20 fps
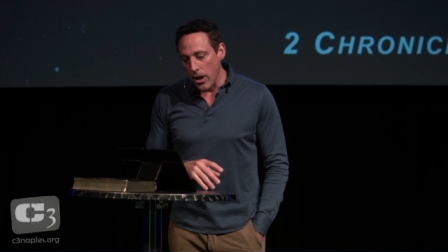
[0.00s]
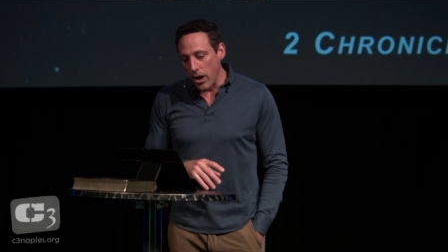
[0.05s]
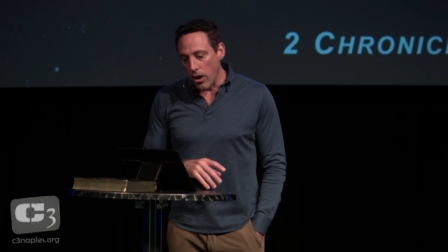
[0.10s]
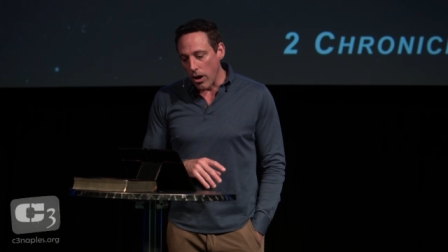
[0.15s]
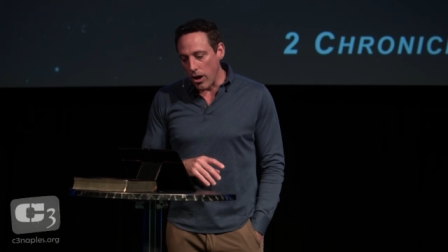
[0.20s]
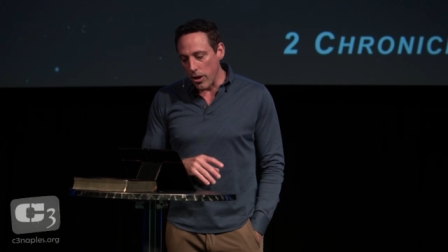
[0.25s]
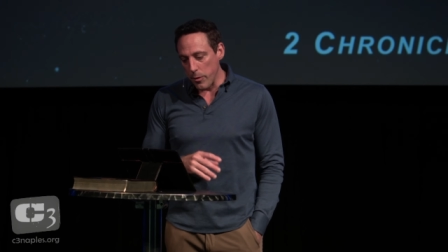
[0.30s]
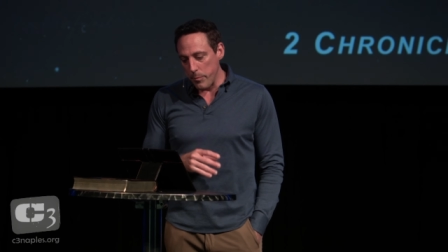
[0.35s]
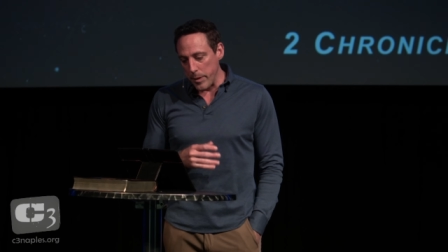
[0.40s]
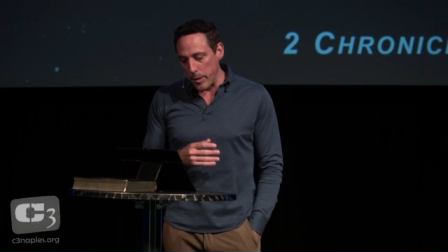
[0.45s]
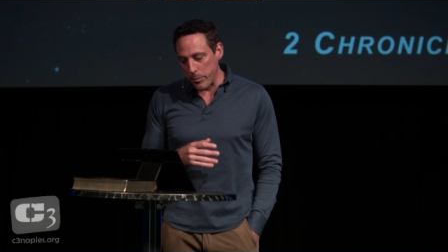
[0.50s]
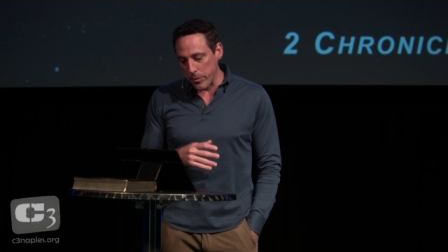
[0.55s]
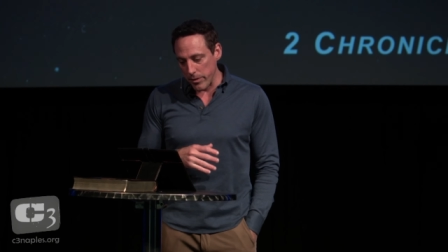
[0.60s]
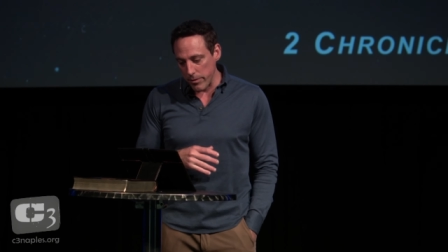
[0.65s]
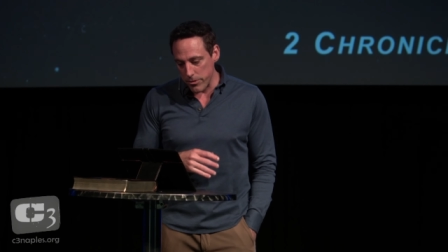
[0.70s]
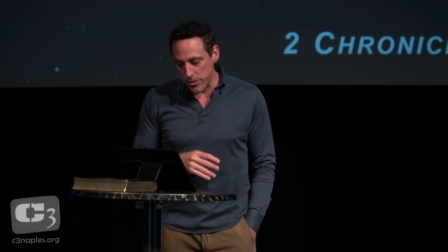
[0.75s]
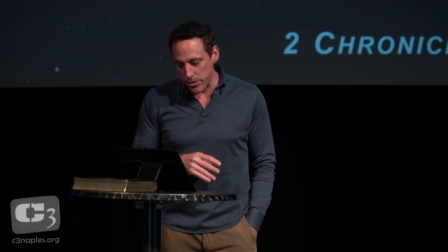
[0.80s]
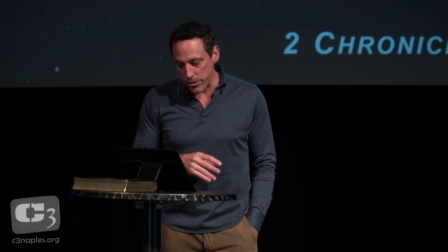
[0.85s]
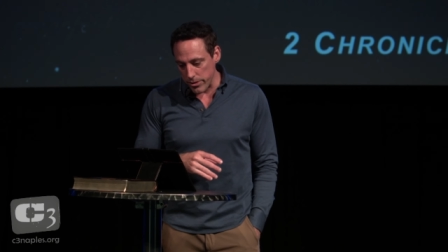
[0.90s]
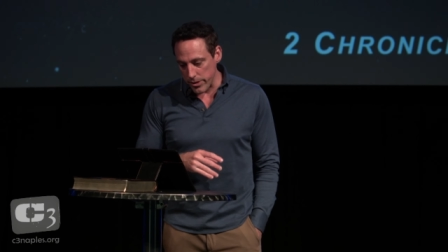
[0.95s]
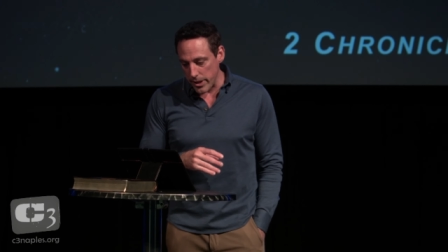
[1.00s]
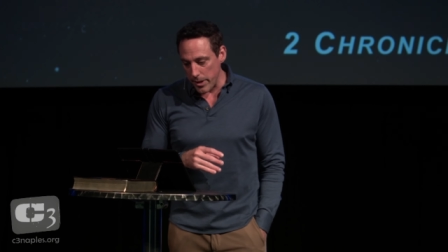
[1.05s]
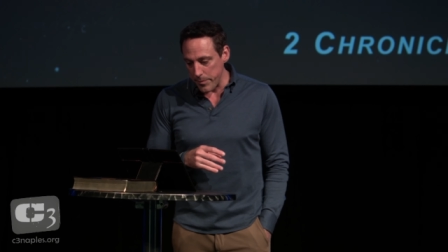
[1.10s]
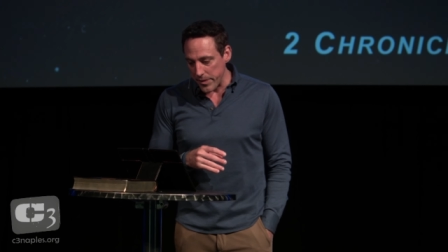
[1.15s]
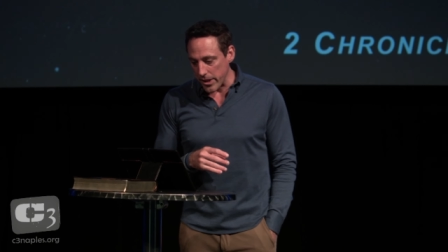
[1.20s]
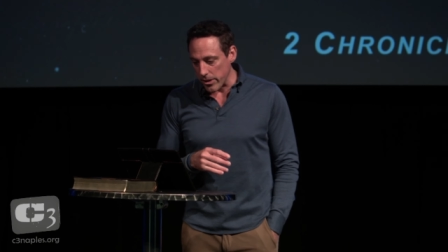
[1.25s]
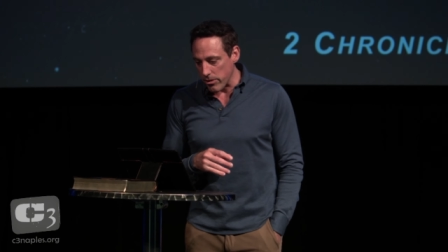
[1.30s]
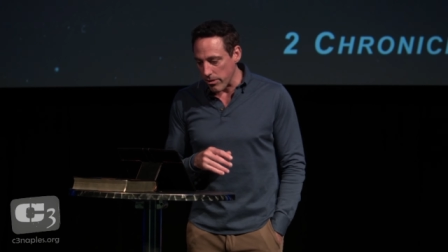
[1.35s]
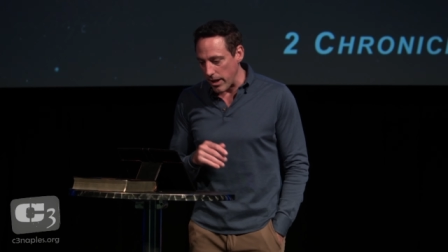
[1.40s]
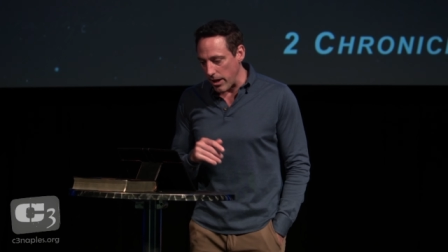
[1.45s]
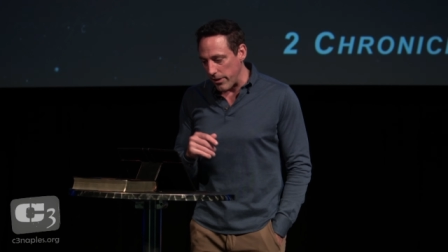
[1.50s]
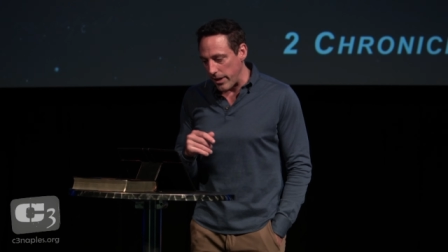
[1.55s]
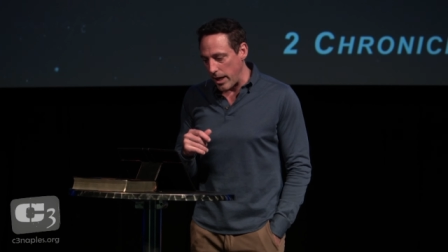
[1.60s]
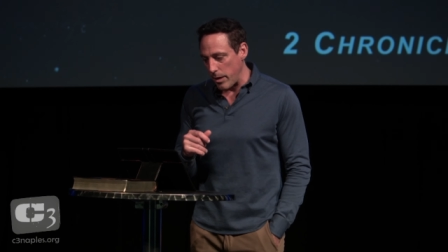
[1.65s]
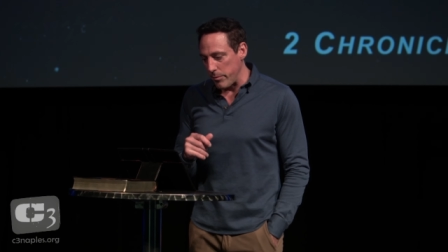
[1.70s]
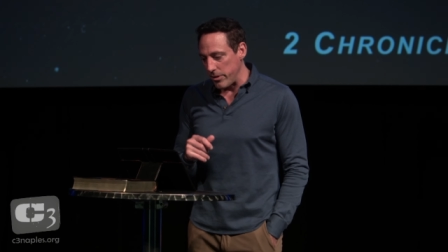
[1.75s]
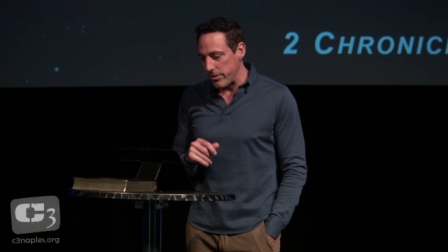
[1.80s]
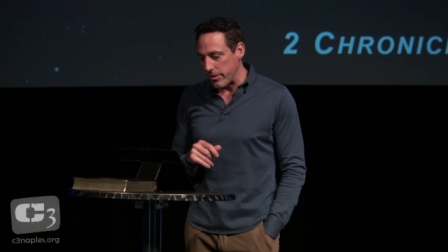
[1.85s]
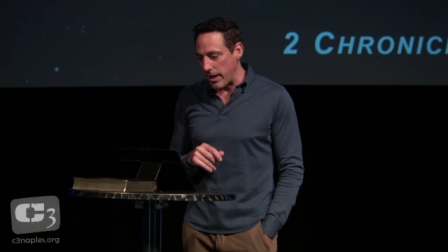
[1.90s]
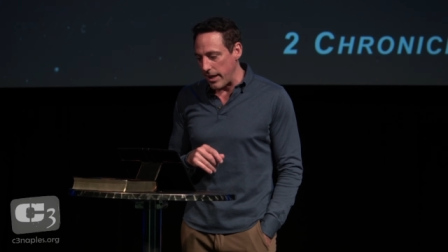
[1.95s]
All the people of Judah had crowned
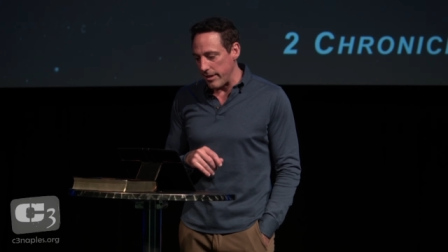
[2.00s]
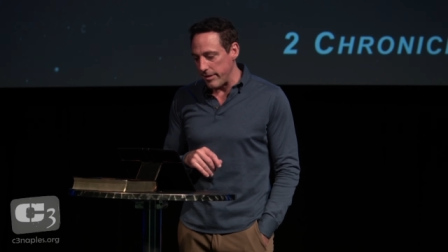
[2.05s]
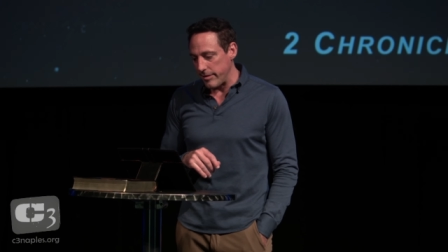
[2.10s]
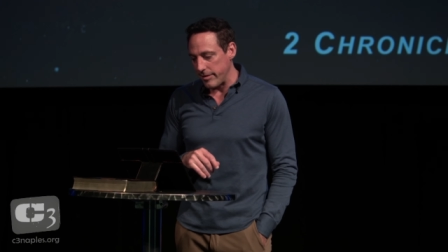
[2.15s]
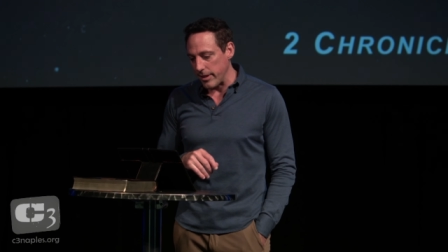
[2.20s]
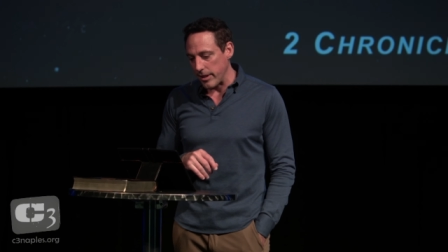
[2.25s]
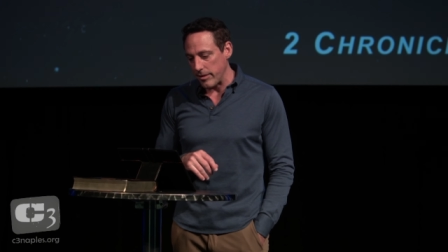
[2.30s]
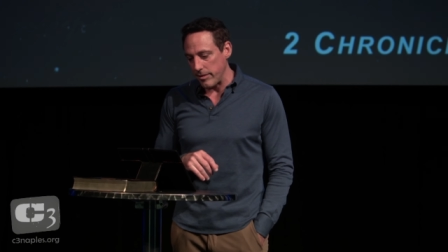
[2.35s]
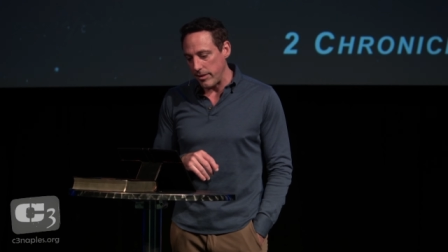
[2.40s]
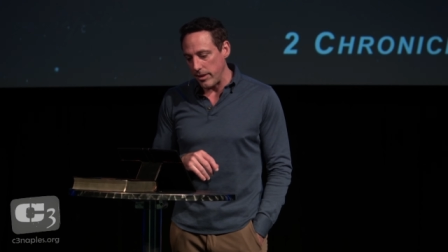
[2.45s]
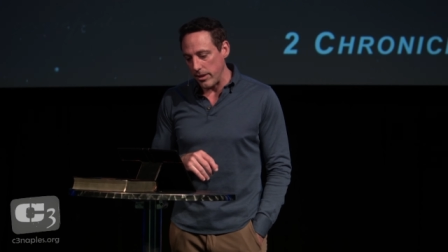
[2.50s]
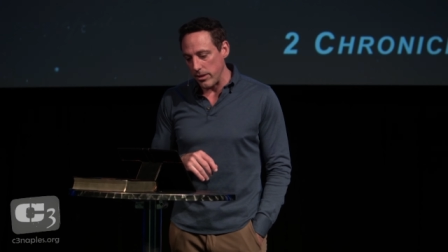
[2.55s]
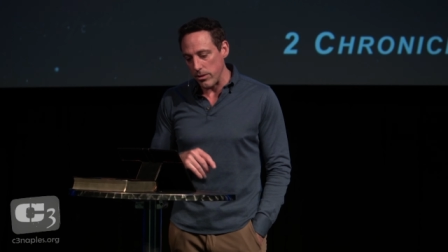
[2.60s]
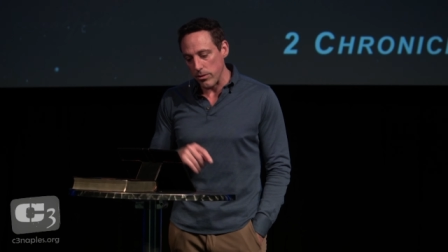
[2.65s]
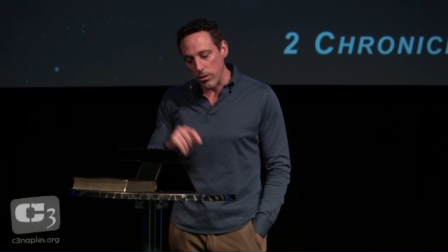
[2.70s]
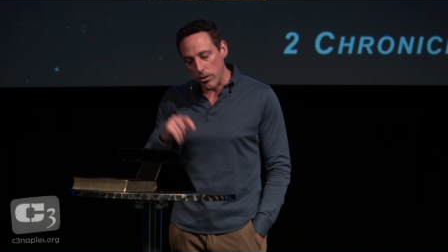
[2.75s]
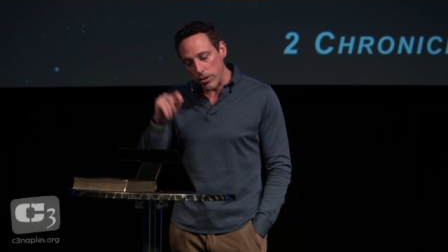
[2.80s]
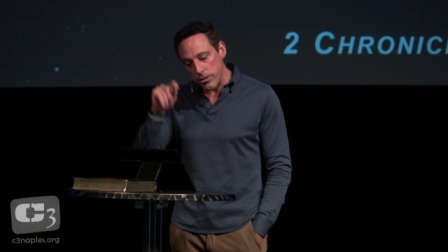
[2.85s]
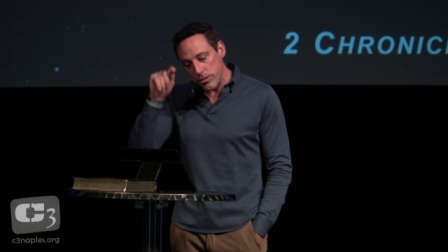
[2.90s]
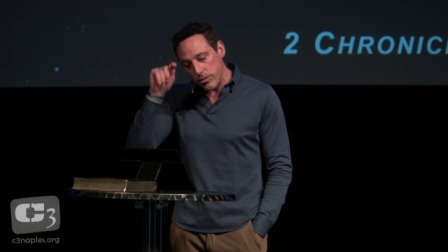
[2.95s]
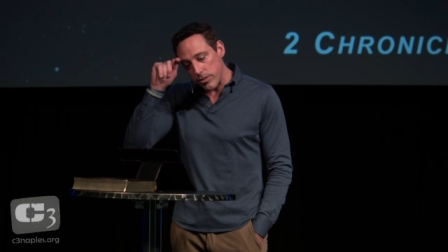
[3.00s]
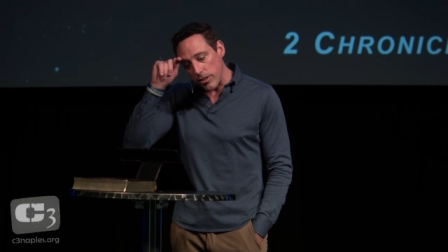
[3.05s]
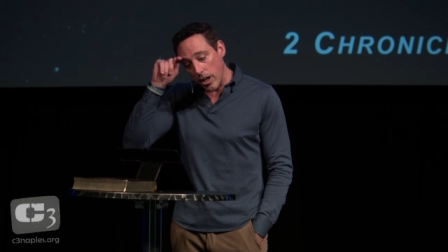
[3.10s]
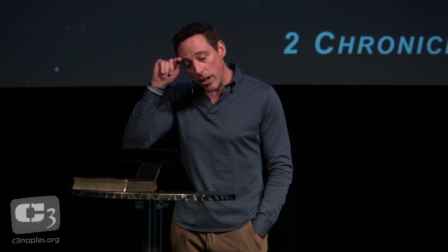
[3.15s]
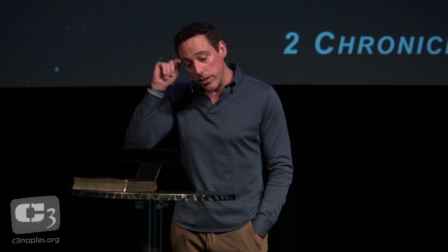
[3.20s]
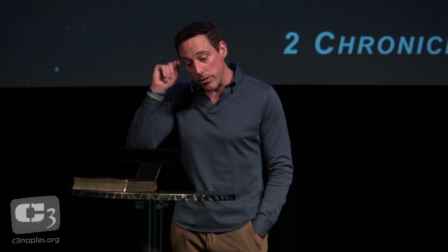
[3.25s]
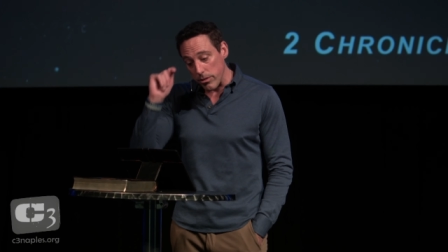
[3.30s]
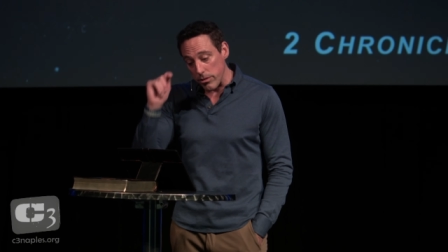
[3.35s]
Amaziah's 16-year-old son,